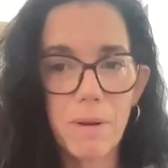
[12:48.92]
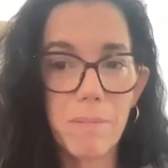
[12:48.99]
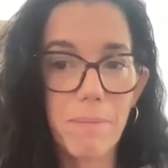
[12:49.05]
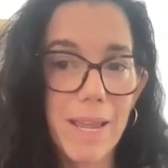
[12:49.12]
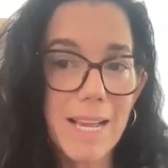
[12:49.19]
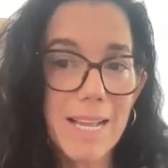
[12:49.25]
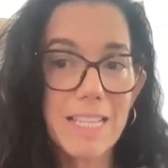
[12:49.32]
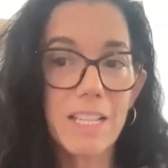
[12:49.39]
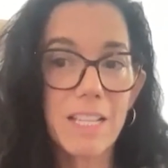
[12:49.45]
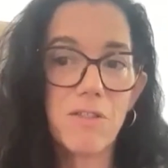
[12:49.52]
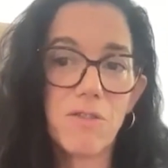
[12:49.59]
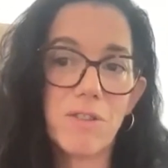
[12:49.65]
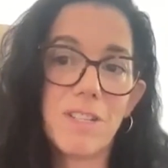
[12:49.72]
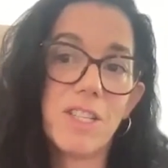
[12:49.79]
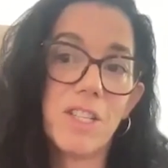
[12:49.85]
make this
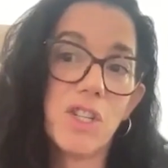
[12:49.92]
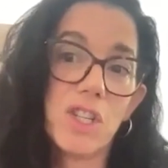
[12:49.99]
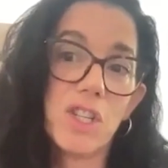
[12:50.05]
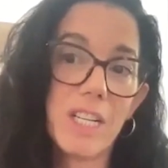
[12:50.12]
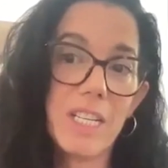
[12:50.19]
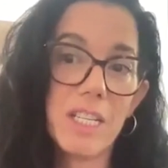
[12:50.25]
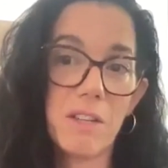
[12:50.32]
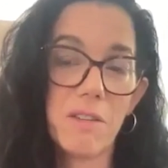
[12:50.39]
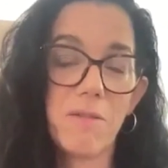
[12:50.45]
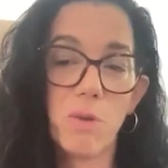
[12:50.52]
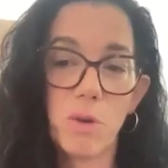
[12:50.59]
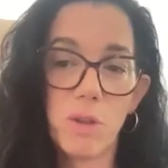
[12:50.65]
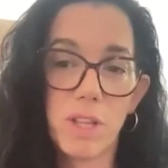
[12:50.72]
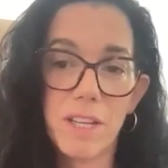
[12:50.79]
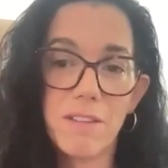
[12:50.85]
transition
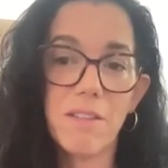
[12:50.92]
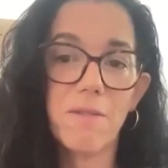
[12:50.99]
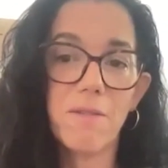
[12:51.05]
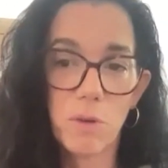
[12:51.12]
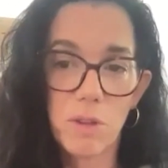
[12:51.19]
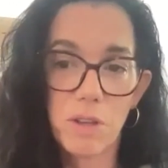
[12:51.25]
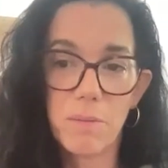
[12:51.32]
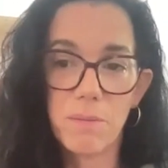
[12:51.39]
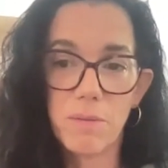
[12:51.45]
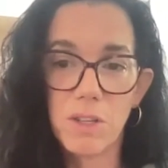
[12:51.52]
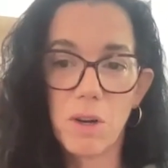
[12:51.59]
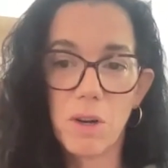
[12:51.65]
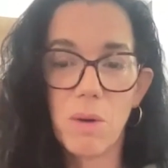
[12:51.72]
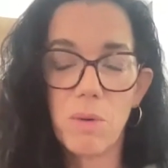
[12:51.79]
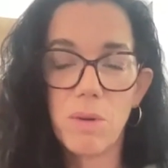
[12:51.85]
easy for them.
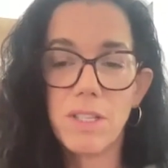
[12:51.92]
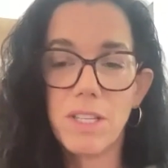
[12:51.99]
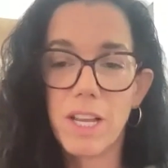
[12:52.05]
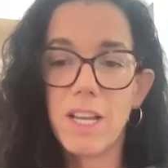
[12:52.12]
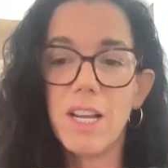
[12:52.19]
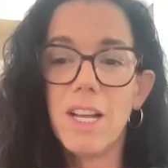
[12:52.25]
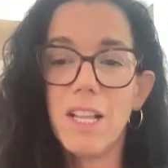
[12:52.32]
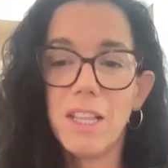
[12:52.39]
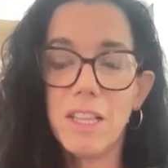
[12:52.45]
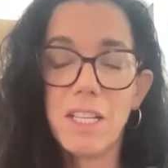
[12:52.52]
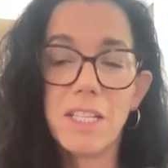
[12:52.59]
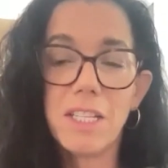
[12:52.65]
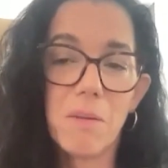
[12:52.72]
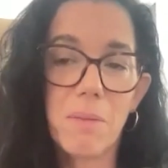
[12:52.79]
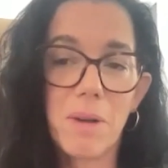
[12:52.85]
So I would say
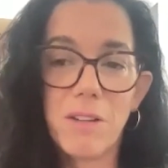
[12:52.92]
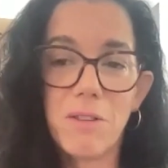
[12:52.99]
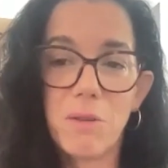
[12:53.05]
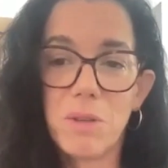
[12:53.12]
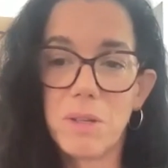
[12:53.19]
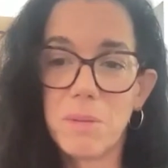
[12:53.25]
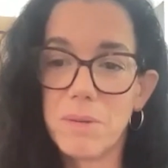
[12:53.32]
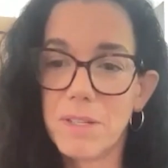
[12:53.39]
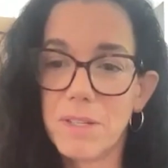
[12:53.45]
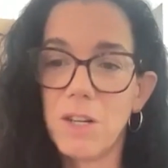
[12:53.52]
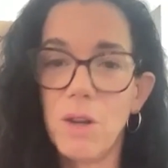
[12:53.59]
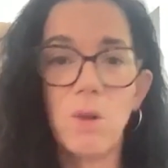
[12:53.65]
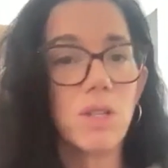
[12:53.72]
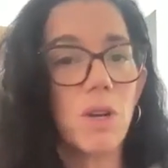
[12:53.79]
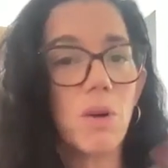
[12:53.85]
these are my 2 tips. And
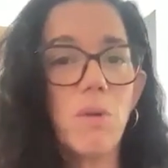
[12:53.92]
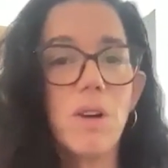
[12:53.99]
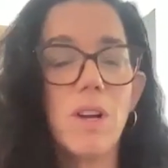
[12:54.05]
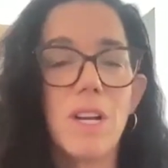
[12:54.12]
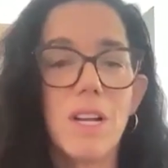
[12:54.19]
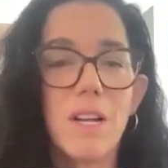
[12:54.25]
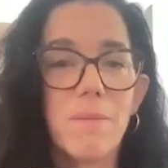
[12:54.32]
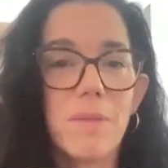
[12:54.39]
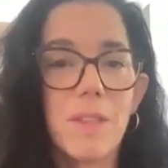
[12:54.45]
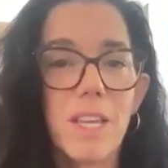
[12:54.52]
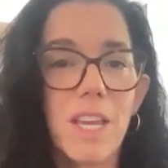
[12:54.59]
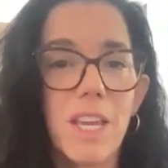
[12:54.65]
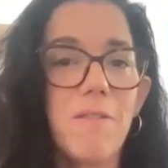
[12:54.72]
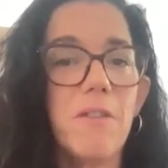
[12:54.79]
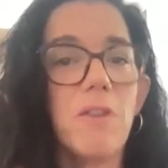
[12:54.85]
also,
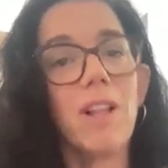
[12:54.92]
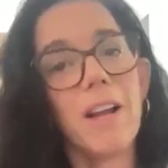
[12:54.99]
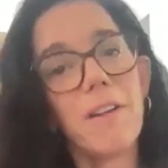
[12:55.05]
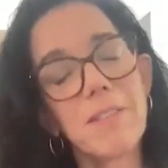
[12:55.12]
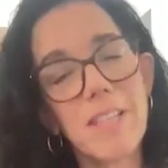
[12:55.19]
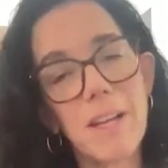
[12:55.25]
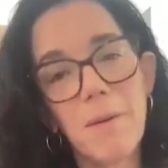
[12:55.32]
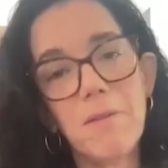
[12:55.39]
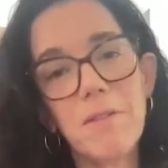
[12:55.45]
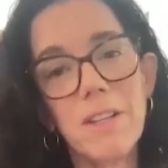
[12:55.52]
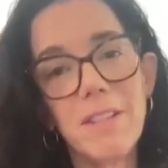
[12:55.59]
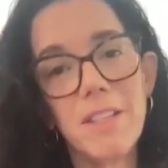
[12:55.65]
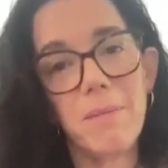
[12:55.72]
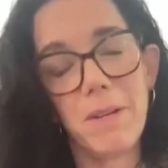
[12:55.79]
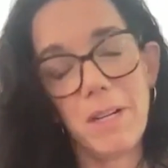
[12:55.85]
if you left some of the
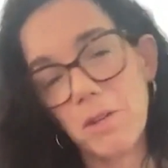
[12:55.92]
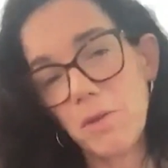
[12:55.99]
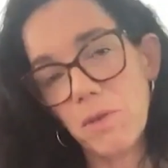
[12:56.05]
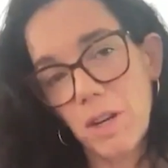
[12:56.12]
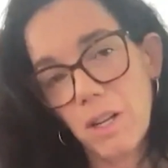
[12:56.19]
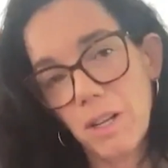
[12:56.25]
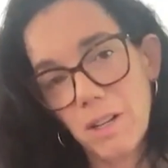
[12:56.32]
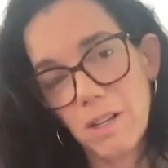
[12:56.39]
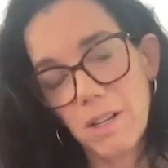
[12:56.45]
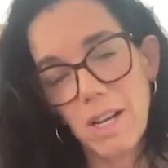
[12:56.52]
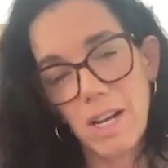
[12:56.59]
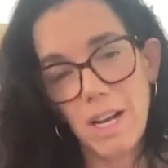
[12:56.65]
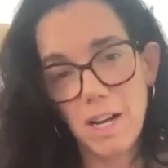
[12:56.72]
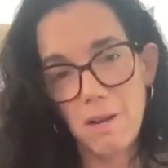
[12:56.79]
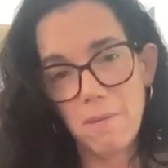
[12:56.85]
team in Israel,
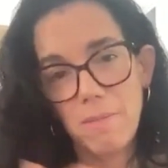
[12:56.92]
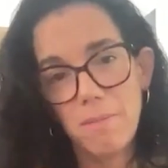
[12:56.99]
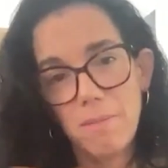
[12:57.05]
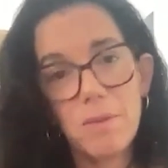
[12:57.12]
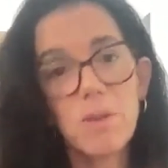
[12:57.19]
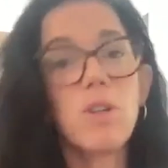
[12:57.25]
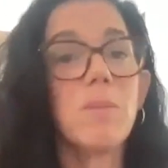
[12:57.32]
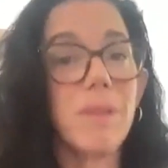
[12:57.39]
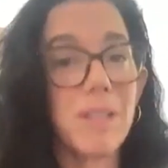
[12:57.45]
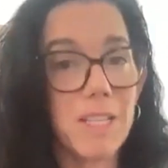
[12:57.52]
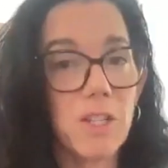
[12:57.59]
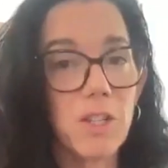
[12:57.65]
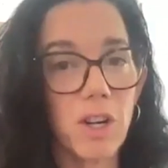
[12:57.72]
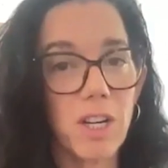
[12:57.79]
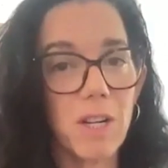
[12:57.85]
because many
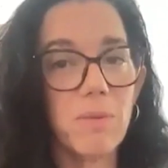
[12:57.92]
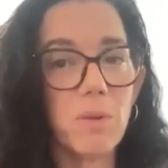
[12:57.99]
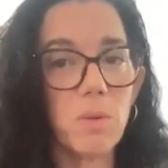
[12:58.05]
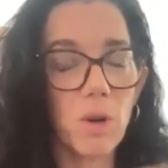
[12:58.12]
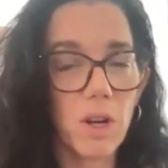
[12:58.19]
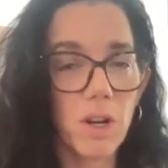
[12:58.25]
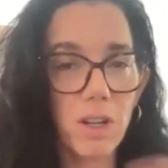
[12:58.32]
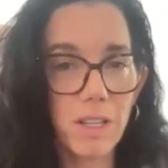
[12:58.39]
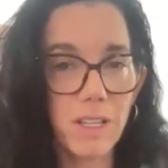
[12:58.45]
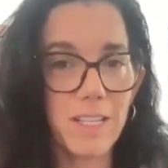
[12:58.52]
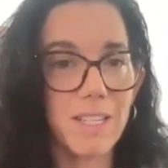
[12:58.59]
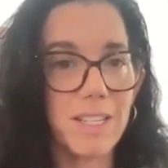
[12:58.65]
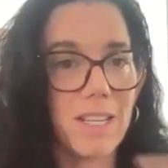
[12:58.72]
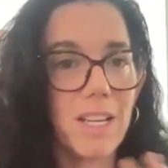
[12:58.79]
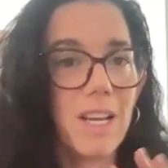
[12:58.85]
startups work on
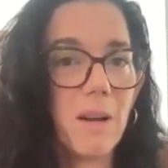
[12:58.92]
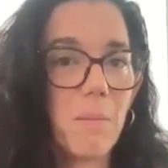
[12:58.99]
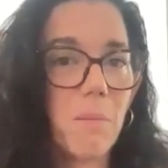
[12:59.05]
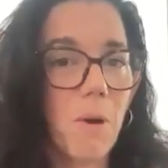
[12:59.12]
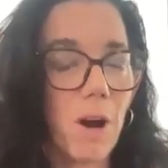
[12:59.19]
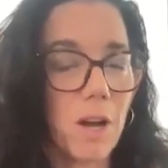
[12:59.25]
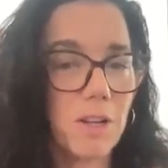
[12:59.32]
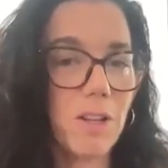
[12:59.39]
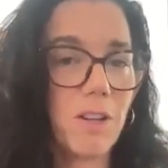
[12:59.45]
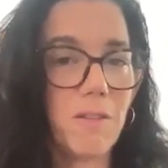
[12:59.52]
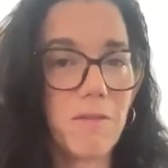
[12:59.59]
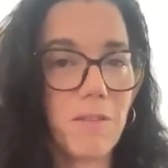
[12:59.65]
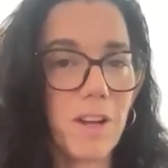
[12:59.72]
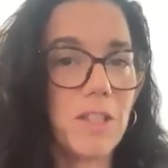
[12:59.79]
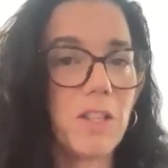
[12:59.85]
this model
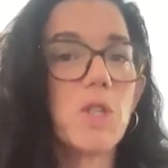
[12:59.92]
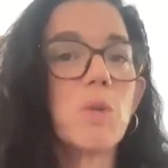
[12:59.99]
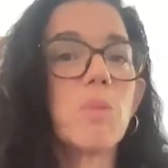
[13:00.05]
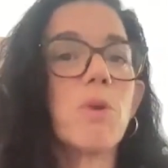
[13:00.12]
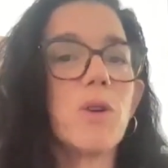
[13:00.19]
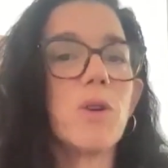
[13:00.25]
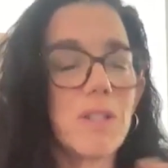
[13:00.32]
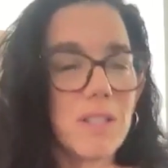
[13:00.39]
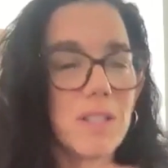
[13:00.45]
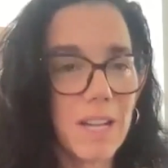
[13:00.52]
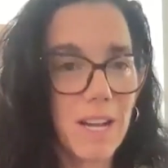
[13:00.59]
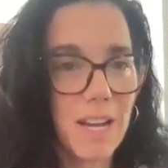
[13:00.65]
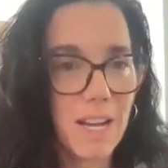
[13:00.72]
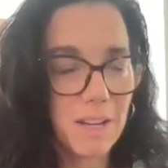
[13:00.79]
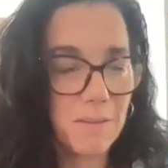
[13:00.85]
of a dispersed
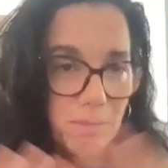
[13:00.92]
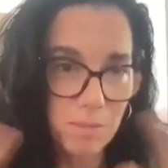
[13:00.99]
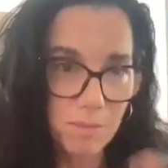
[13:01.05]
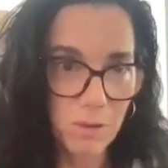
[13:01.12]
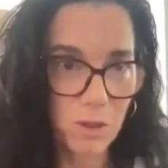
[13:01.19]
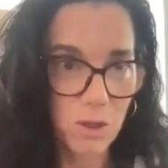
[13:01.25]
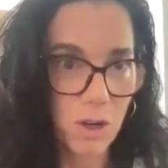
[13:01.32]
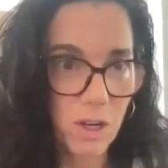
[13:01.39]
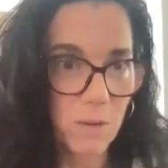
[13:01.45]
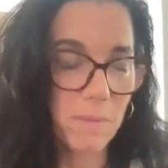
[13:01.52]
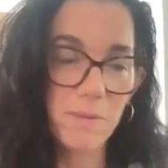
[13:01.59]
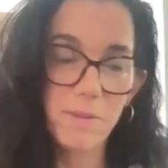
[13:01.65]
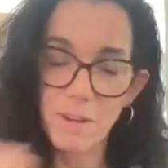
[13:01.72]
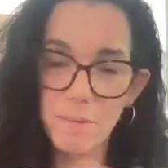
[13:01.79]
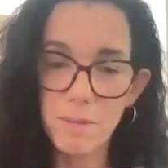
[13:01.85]

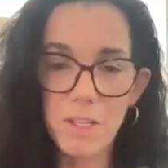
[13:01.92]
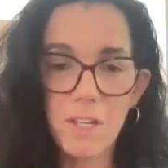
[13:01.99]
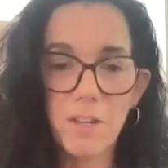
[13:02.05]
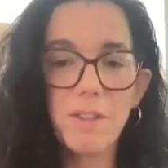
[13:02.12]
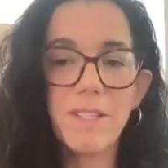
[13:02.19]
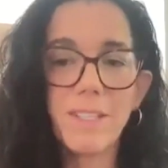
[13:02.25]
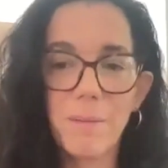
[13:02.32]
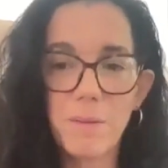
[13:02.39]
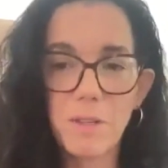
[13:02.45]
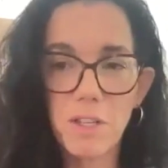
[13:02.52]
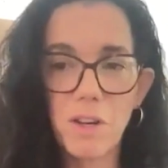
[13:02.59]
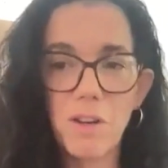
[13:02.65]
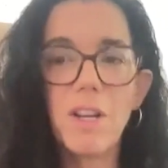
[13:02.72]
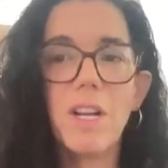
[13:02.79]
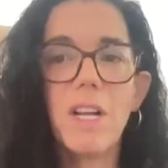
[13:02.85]
startup, some is here, some is
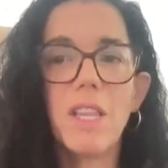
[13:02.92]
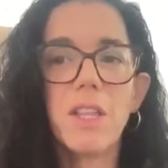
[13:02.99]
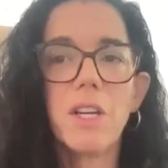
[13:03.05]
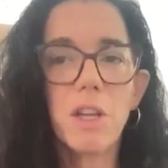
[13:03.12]
there, the